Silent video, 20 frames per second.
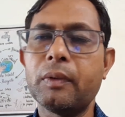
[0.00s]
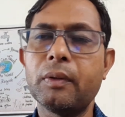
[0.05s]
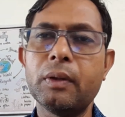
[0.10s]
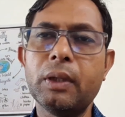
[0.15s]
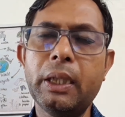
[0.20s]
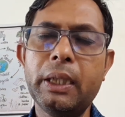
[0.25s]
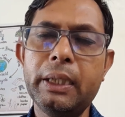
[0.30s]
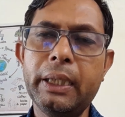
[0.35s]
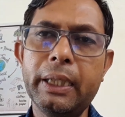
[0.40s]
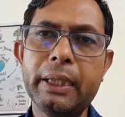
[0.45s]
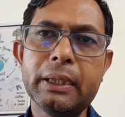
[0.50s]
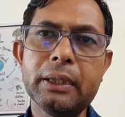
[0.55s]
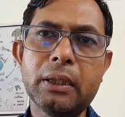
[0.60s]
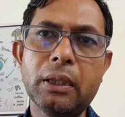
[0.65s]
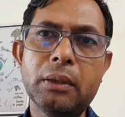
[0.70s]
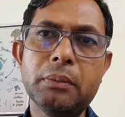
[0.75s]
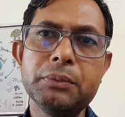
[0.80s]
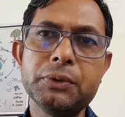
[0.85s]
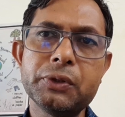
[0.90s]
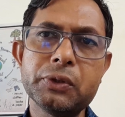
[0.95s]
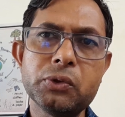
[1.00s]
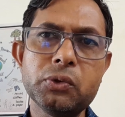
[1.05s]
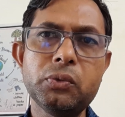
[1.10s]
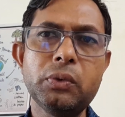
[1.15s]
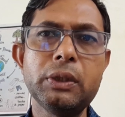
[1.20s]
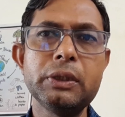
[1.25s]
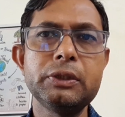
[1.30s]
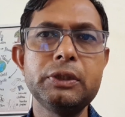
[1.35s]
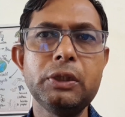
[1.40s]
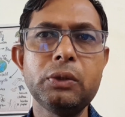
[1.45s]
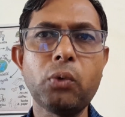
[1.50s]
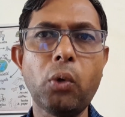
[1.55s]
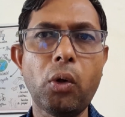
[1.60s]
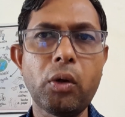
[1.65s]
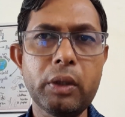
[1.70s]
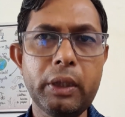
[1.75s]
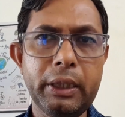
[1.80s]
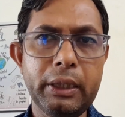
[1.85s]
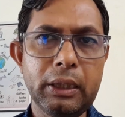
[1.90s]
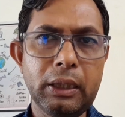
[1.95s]
then it comes towards the
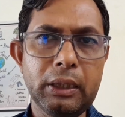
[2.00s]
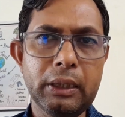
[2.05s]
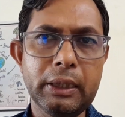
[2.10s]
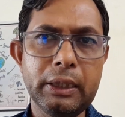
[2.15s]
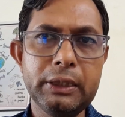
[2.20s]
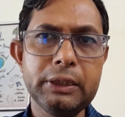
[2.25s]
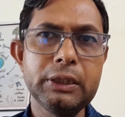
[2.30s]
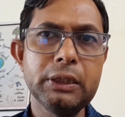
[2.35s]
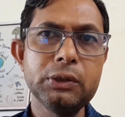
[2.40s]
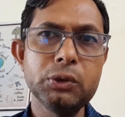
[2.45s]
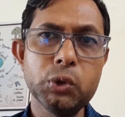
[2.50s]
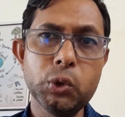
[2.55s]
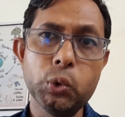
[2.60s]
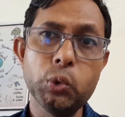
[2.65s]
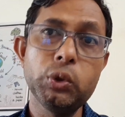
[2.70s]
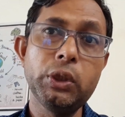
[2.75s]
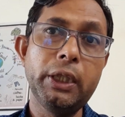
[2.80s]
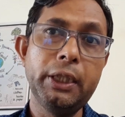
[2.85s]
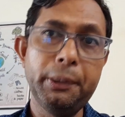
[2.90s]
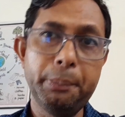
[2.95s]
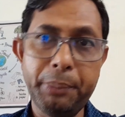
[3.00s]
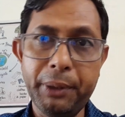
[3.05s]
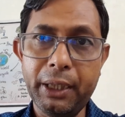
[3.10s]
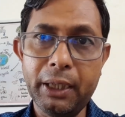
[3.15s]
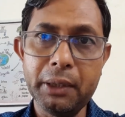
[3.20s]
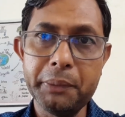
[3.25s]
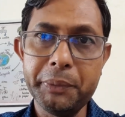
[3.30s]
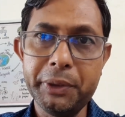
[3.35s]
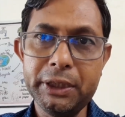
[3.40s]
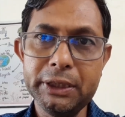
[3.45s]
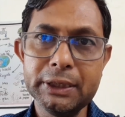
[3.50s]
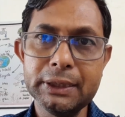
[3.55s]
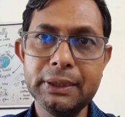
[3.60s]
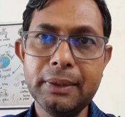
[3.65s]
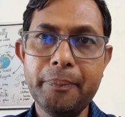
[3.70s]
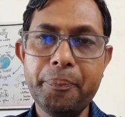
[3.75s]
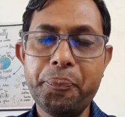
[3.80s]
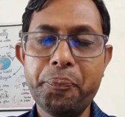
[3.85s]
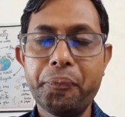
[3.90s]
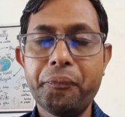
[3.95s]
cortical region through the epidermis,
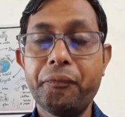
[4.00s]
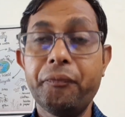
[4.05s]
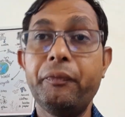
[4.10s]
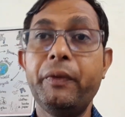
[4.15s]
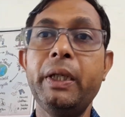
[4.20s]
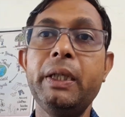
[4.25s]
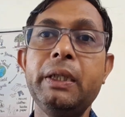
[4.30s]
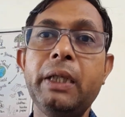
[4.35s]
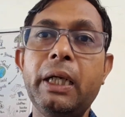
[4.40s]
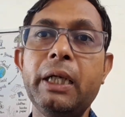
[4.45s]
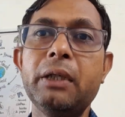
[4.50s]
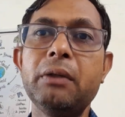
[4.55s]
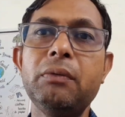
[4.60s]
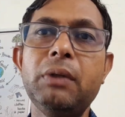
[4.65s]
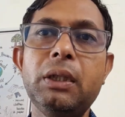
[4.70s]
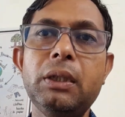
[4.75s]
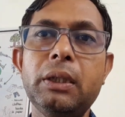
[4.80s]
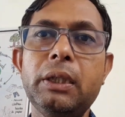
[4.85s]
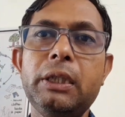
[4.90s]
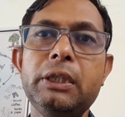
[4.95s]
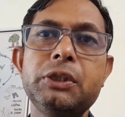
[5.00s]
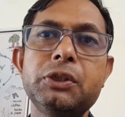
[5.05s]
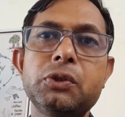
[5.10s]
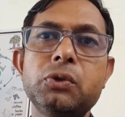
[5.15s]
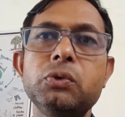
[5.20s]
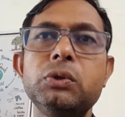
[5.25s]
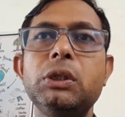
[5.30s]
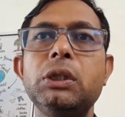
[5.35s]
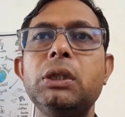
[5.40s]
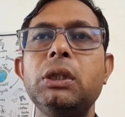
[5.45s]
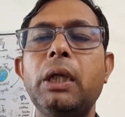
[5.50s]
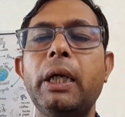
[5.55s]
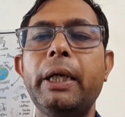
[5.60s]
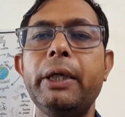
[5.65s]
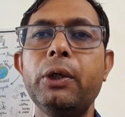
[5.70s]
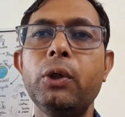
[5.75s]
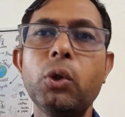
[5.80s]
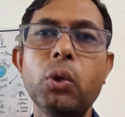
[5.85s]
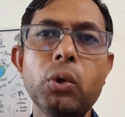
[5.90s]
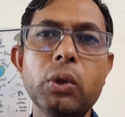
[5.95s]
then it will reach to the
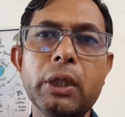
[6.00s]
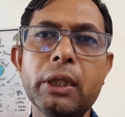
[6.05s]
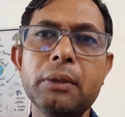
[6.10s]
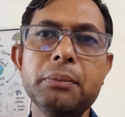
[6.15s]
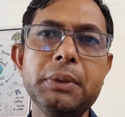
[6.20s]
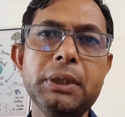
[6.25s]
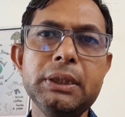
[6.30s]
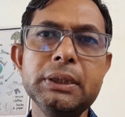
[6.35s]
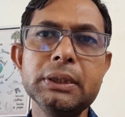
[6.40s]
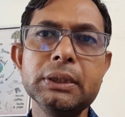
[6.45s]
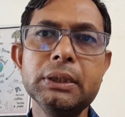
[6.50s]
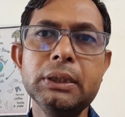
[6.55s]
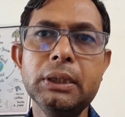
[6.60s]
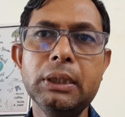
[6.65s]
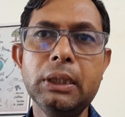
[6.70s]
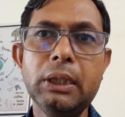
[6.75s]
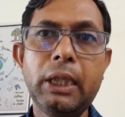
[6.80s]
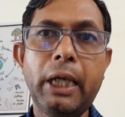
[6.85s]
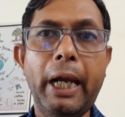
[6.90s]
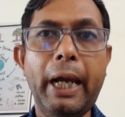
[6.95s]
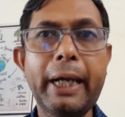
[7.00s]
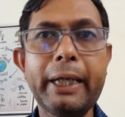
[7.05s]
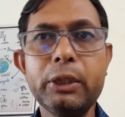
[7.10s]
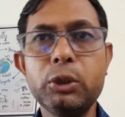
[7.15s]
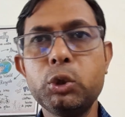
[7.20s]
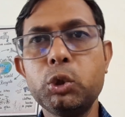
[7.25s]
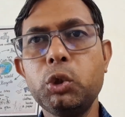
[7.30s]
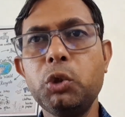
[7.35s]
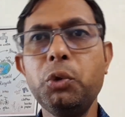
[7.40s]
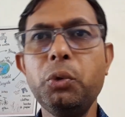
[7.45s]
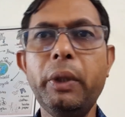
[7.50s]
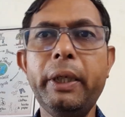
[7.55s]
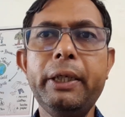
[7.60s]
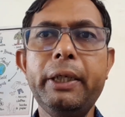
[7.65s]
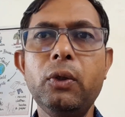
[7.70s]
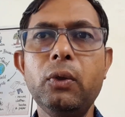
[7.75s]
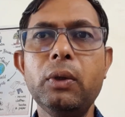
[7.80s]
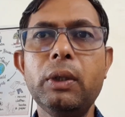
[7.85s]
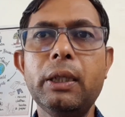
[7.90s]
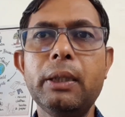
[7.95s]
endodermis, and through
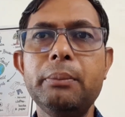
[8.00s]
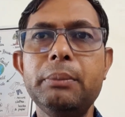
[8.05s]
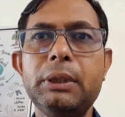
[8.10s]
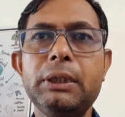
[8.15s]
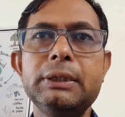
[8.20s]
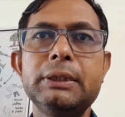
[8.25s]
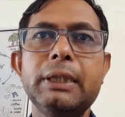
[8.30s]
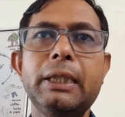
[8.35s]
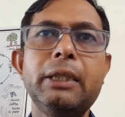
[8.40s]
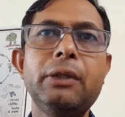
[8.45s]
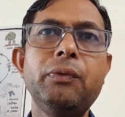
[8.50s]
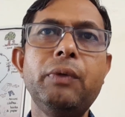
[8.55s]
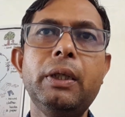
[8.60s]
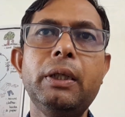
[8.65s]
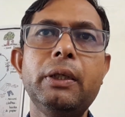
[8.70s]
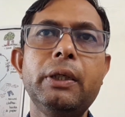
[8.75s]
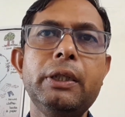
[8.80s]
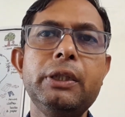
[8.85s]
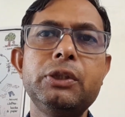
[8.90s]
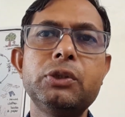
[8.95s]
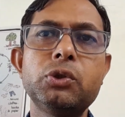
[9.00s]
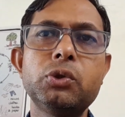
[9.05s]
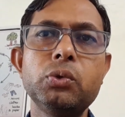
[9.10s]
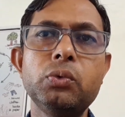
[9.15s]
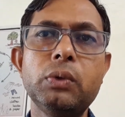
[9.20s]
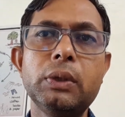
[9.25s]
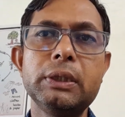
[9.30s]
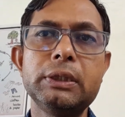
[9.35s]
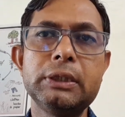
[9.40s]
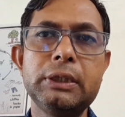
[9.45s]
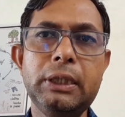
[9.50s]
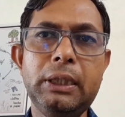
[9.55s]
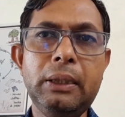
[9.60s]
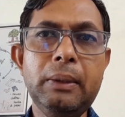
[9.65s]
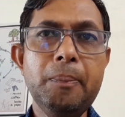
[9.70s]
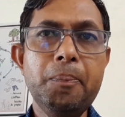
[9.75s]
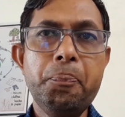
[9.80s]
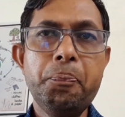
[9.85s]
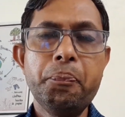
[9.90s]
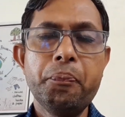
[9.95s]
endodermis it will reach towards
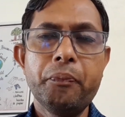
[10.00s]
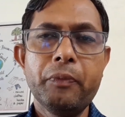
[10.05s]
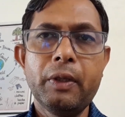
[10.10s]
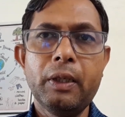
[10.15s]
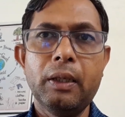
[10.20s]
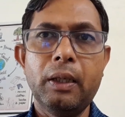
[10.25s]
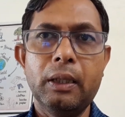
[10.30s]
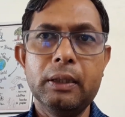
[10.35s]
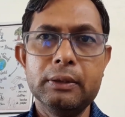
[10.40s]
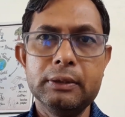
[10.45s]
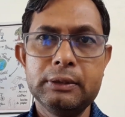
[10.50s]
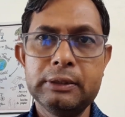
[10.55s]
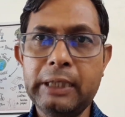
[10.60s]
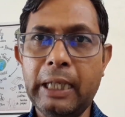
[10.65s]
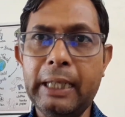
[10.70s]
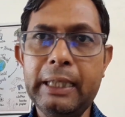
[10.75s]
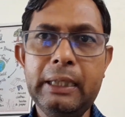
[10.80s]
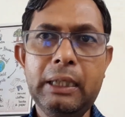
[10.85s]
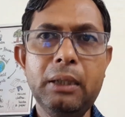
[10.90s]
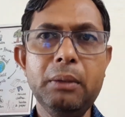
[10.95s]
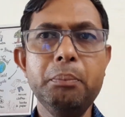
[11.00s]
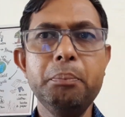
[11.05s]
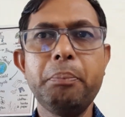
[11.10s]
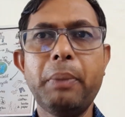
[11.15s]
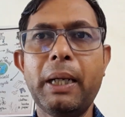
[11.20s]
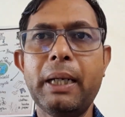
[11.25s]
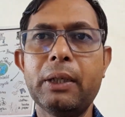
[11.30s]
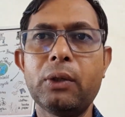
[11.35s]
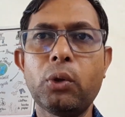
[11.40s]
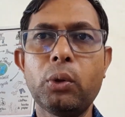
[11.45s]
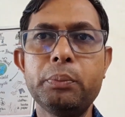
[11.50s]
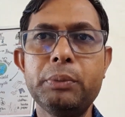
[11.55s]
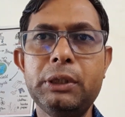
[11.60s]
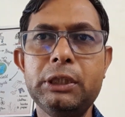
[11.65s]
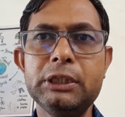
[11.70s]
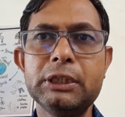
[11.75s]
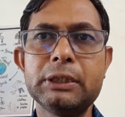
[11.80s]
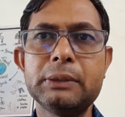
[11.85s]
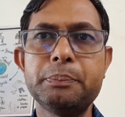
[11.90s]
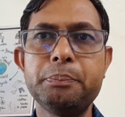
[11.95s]
the xylem part of
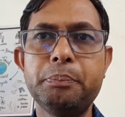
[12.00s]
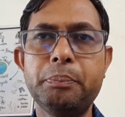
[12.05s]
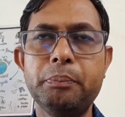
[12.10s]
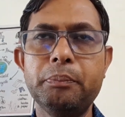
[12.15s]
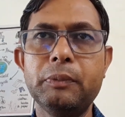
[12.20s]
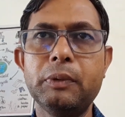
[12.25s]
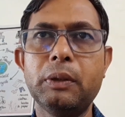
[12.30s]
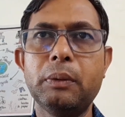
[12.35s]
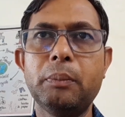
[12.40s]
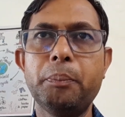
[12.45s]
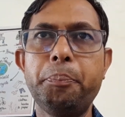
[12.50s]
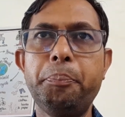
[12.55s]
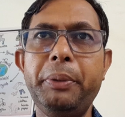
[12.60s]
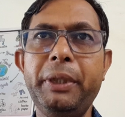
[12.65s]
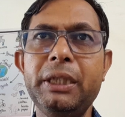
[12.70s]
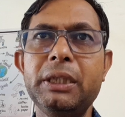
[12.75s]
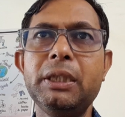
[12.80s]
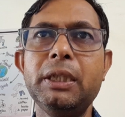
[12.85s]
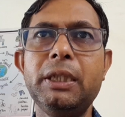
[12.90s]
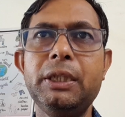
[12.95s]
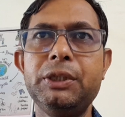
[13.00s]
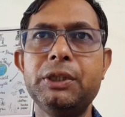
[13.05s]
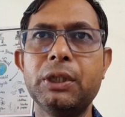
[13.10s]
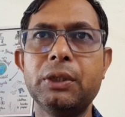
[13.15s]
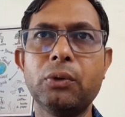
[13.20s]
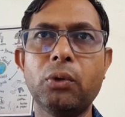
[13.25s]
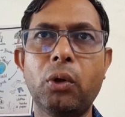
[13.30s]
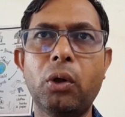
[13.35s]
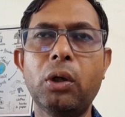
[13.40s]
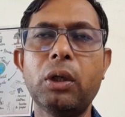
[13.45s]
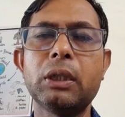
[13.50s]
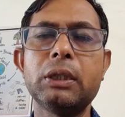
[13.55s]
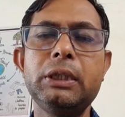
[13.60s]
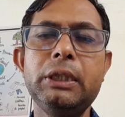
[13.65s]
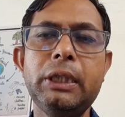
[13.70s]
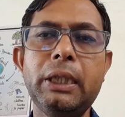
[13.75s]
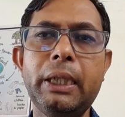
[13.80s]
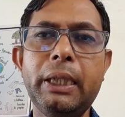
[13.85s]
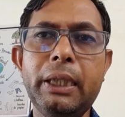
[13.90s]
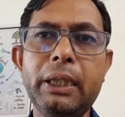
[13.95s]
this pith region or
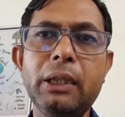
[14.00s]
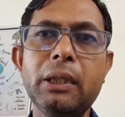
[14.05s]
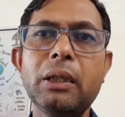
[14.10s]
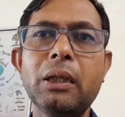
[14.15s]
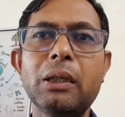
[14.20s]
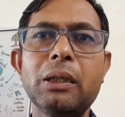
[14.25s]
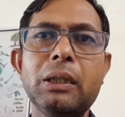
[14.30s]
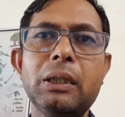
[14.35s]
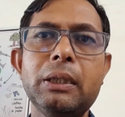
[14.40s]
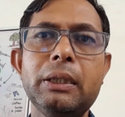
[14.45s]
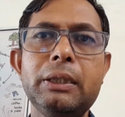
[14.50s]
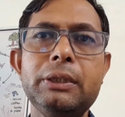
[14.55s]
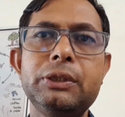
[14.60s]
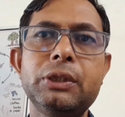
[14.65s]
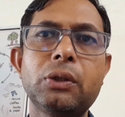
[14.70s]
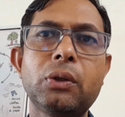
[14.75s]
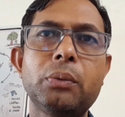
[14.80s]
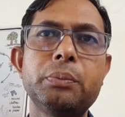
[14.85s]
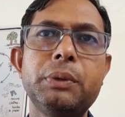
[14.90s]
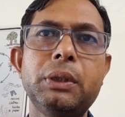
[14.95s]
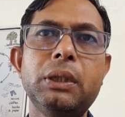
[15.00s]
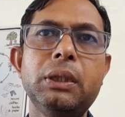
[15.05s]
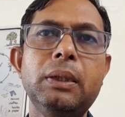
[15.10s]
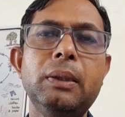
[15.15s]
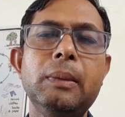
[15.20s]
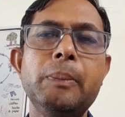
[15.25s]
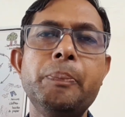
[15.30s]
the internal region of the